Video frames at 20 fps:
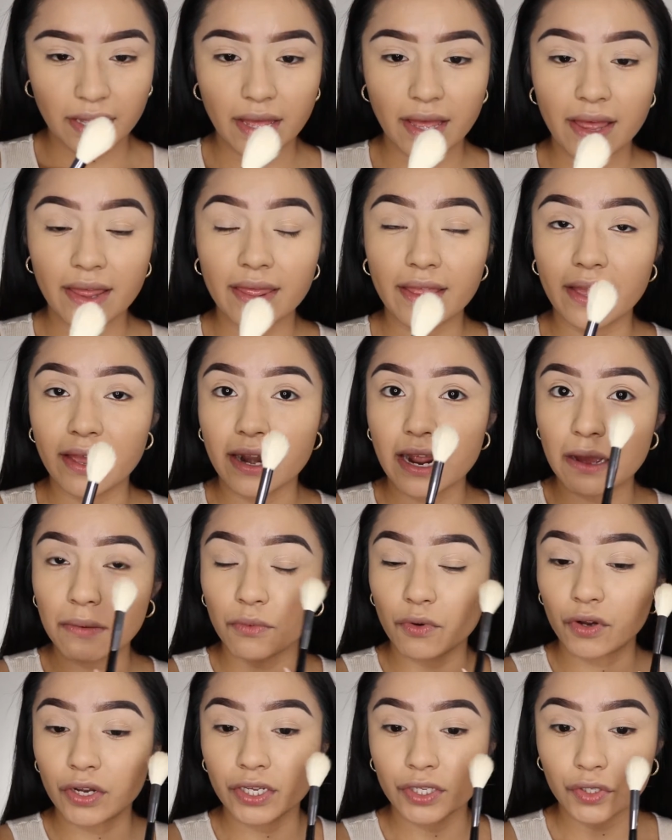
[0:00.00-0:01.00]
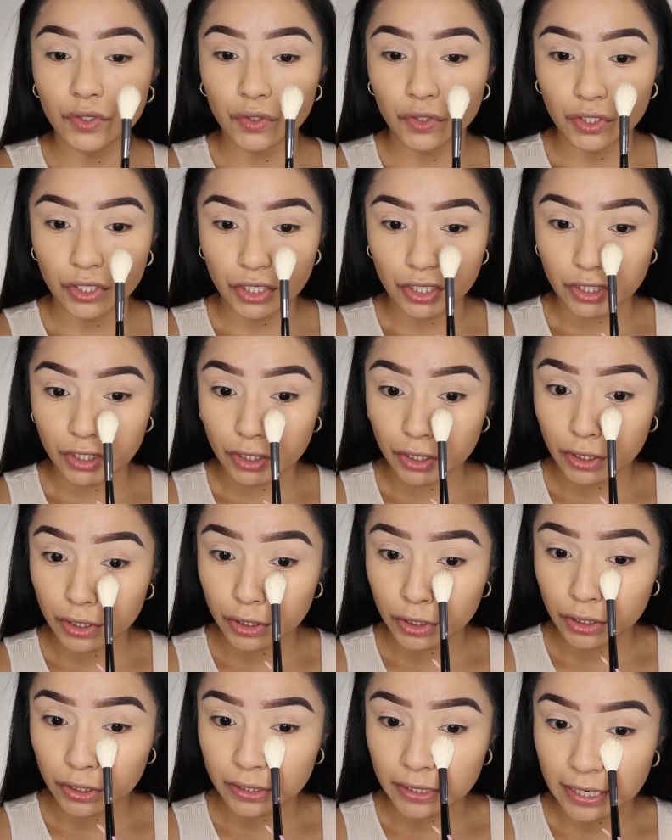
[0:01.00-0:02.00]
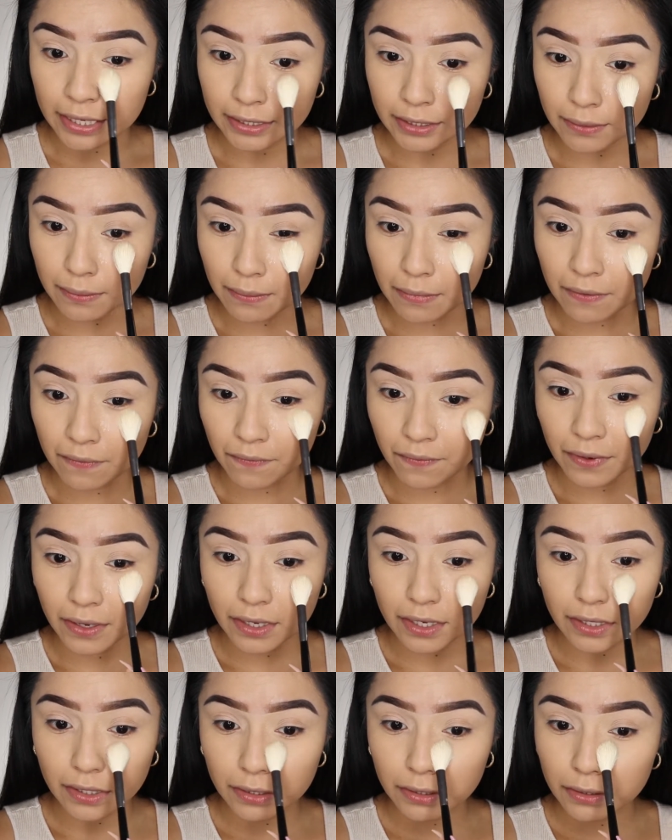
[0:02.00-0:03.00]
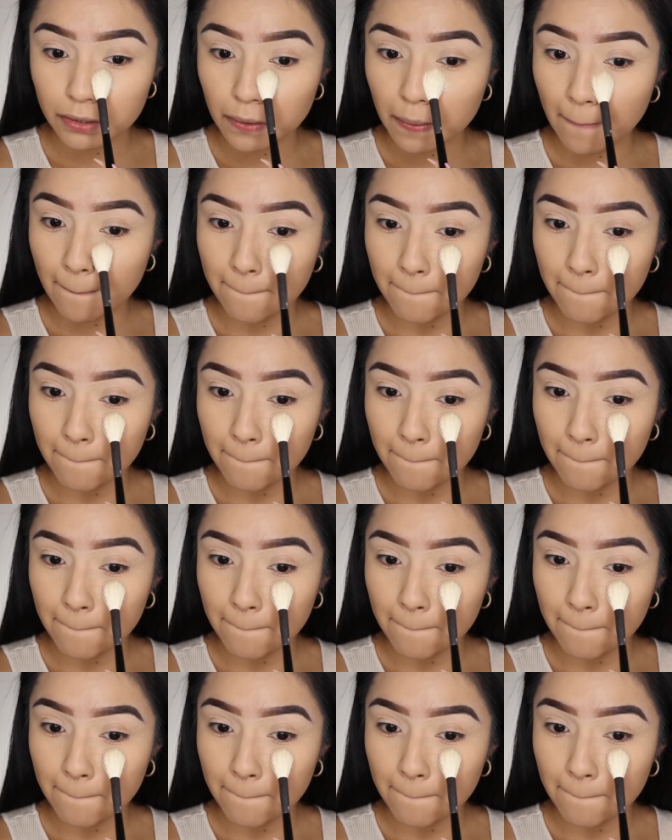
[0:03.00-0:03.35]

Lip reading: and then I'm going to just set my face.